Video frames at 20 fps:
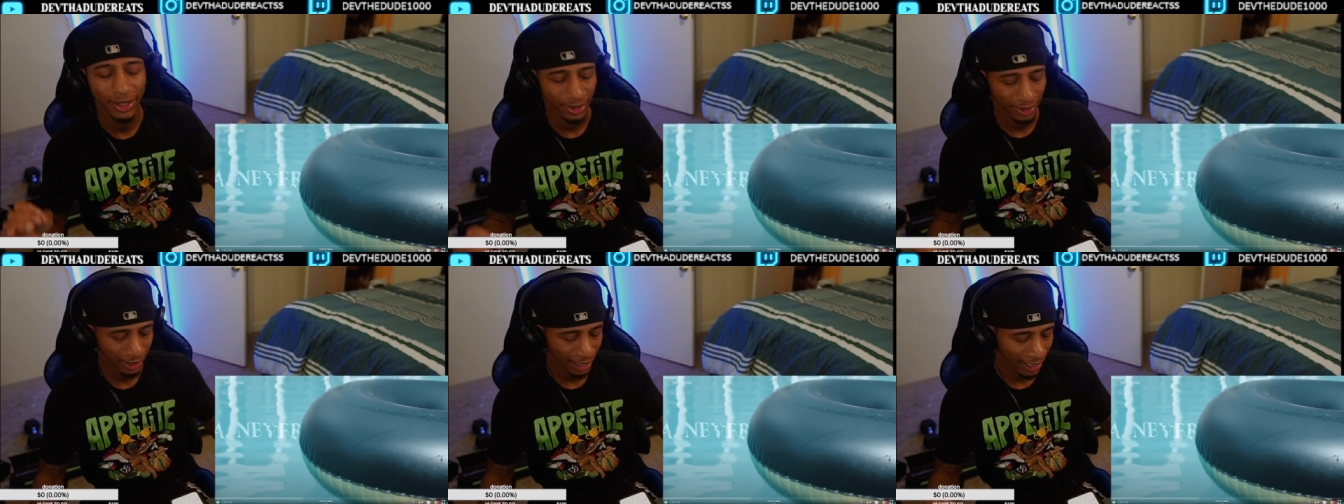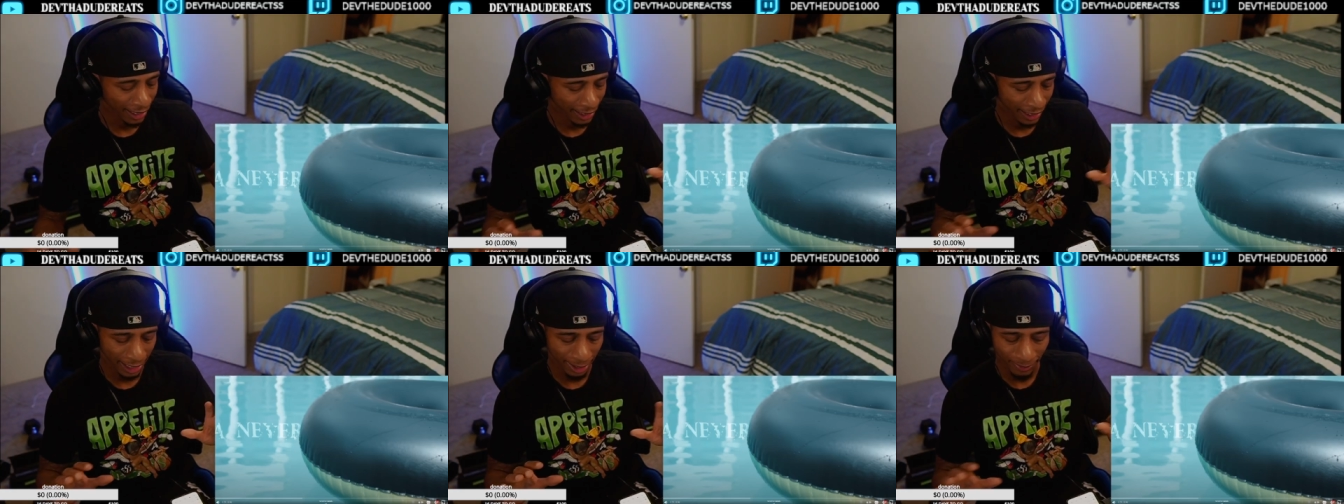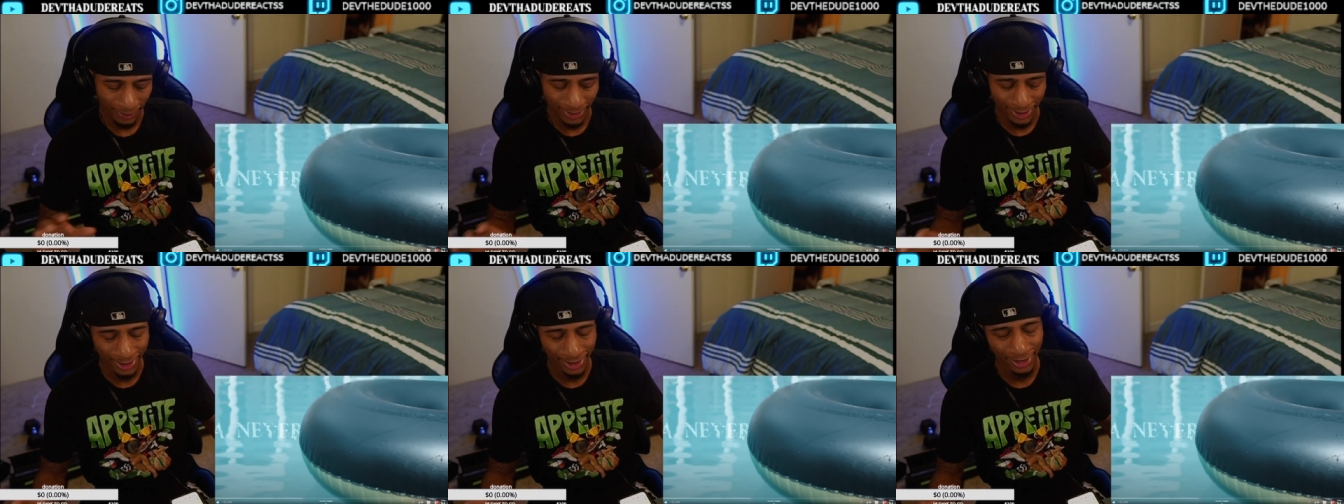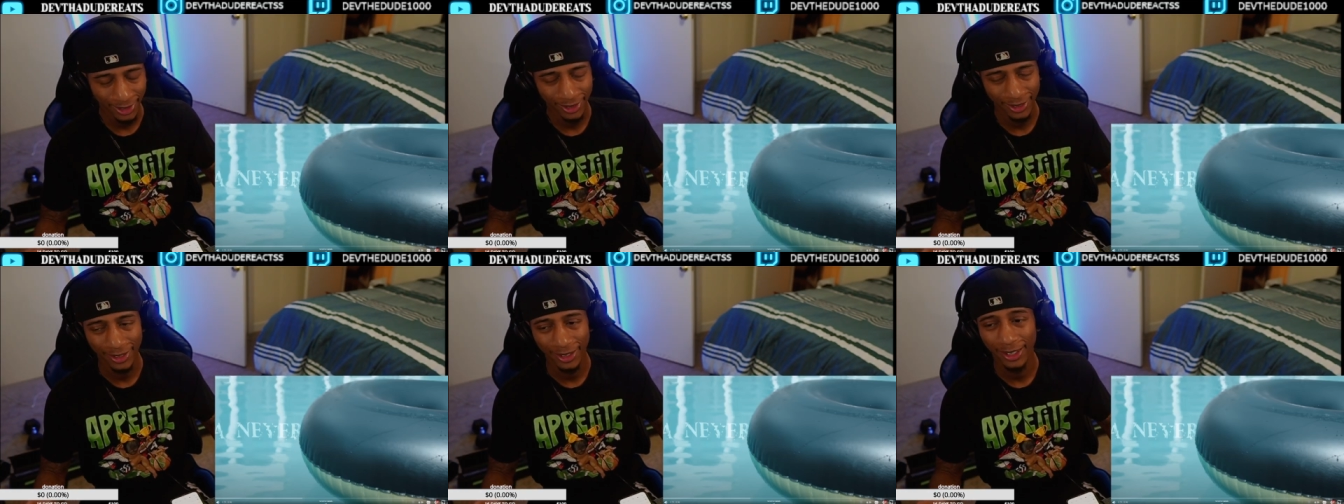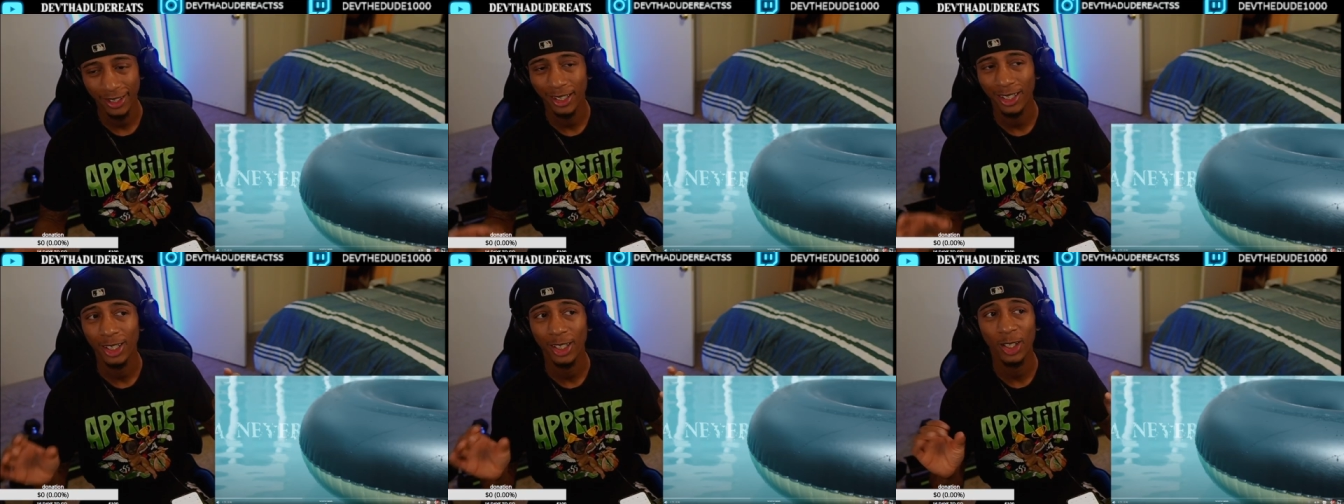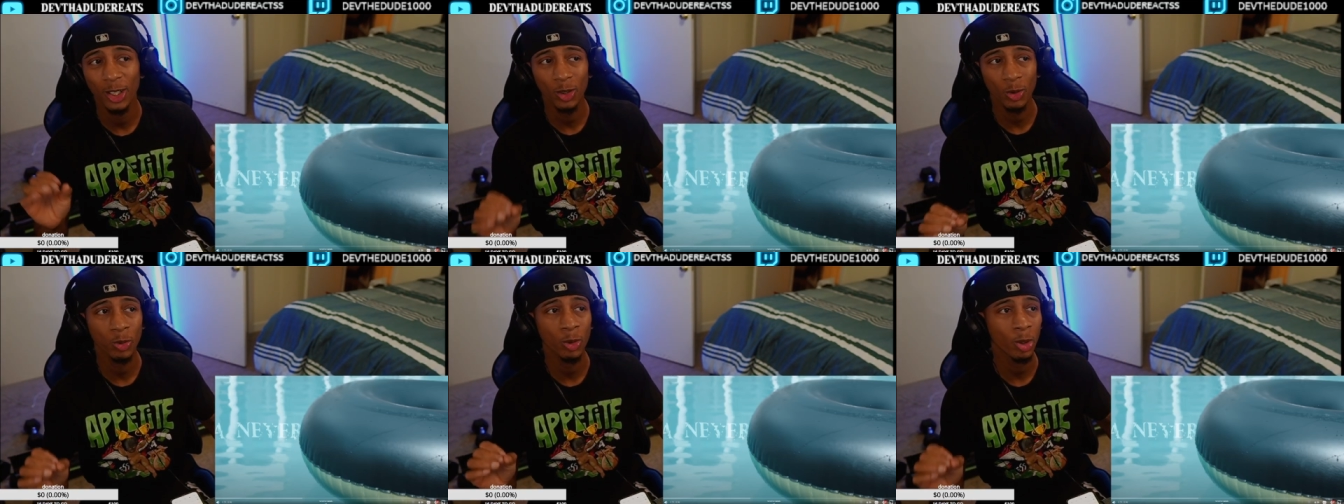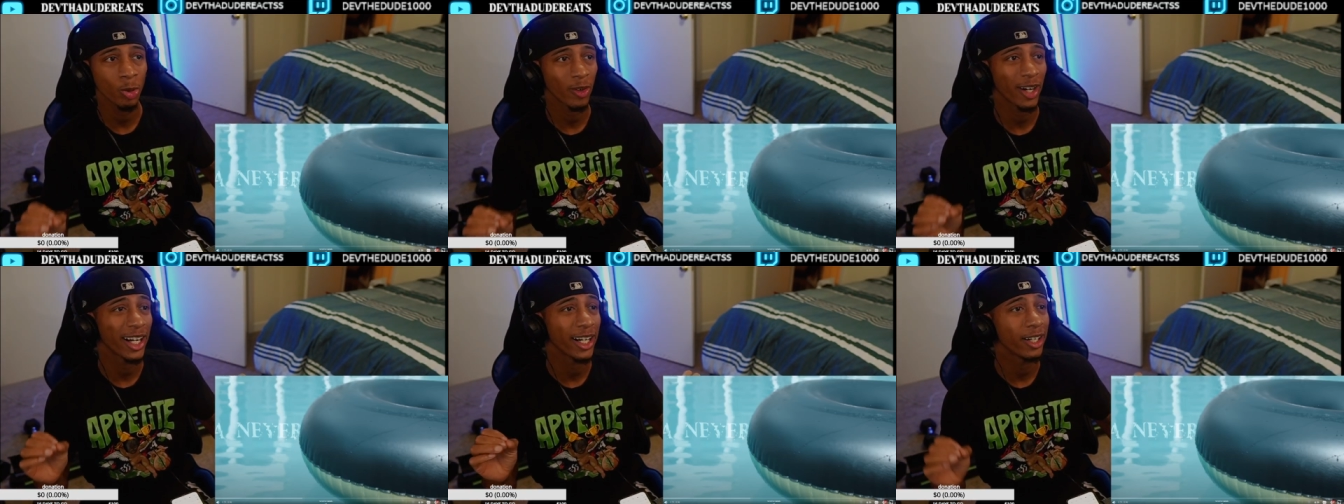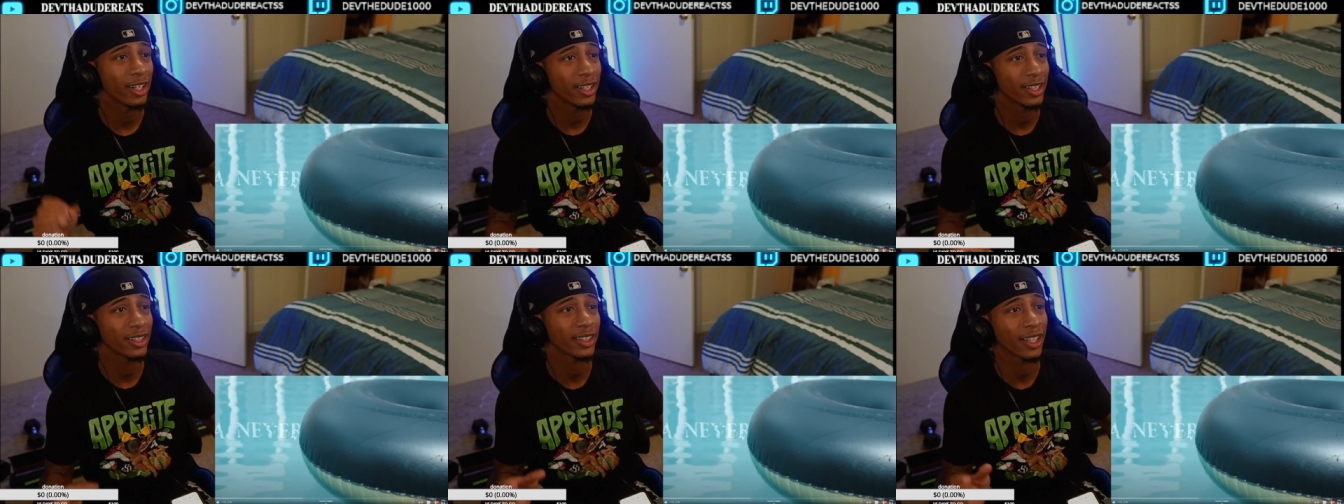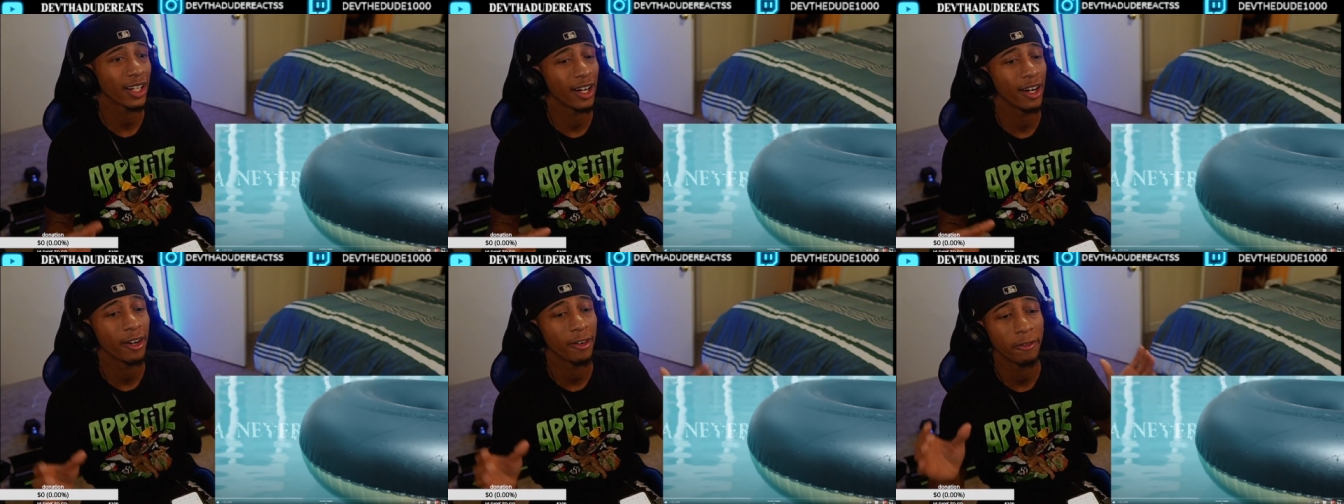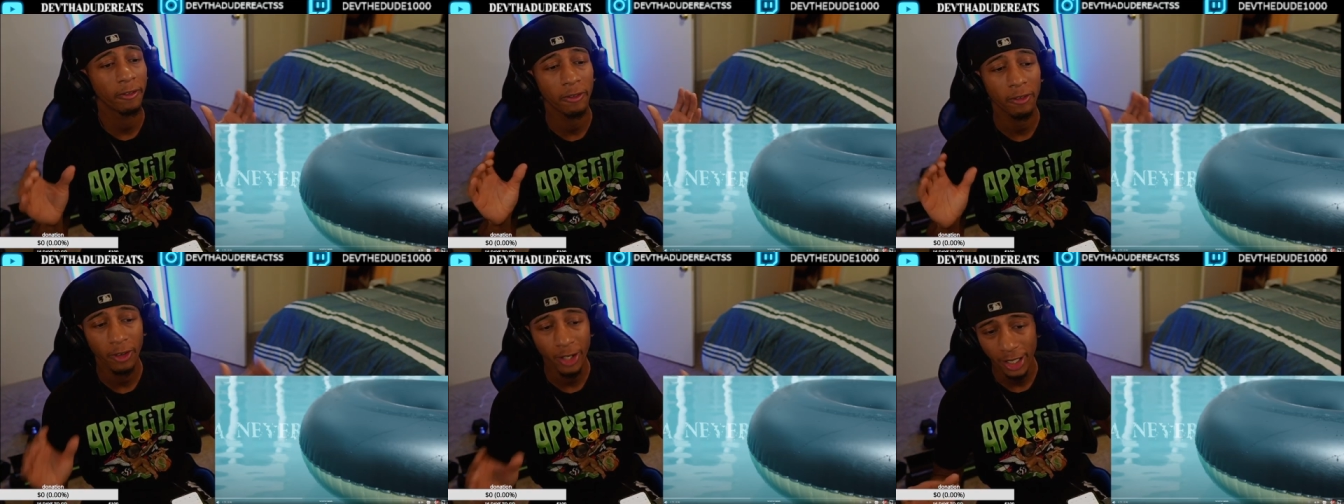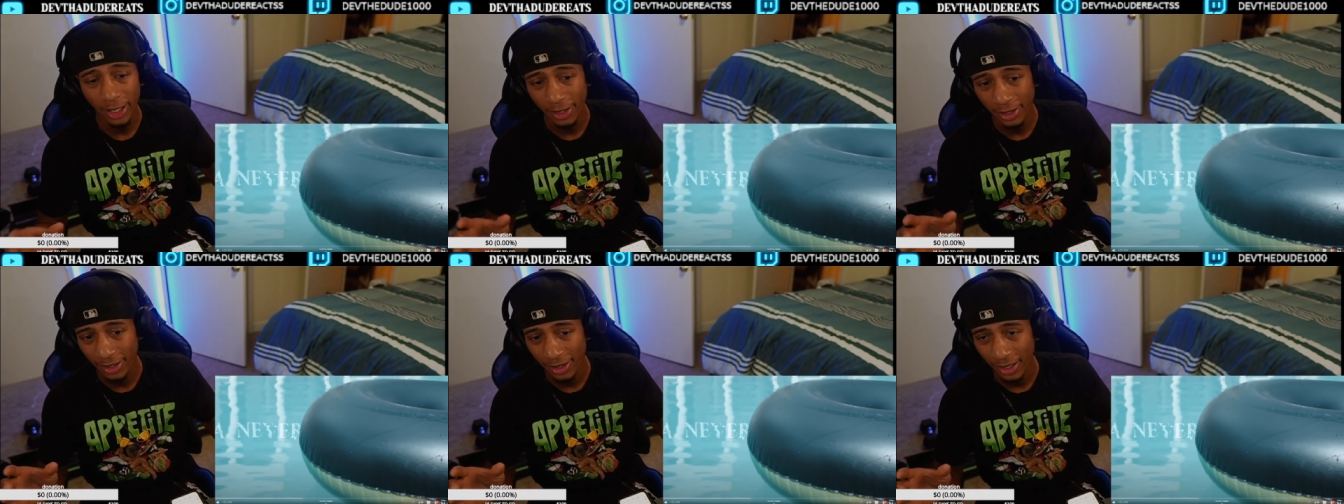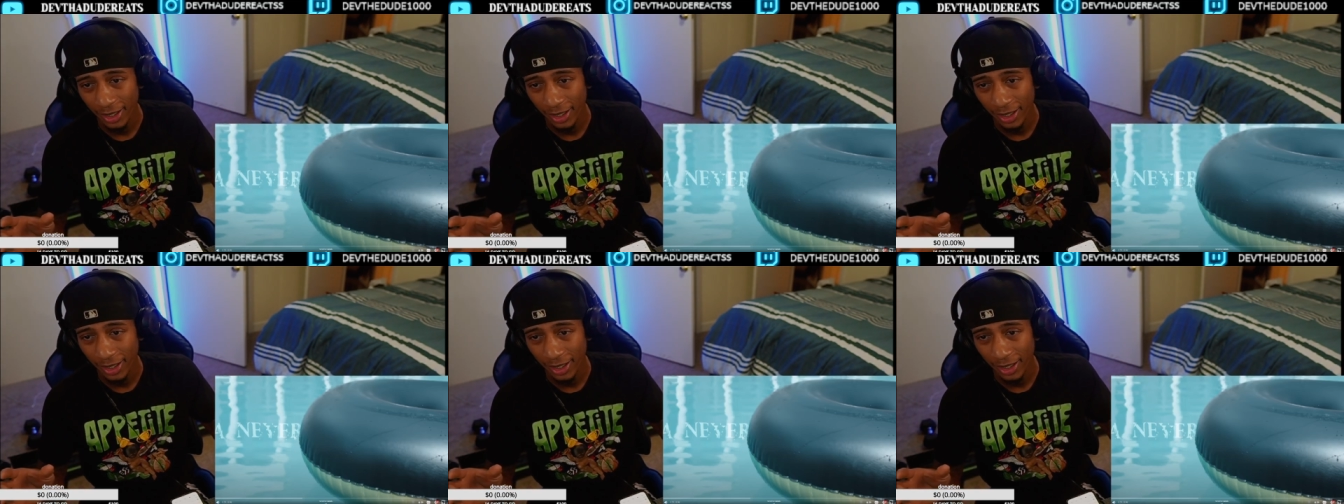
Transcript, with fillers: I can't even talk. This one right here is called Fresh.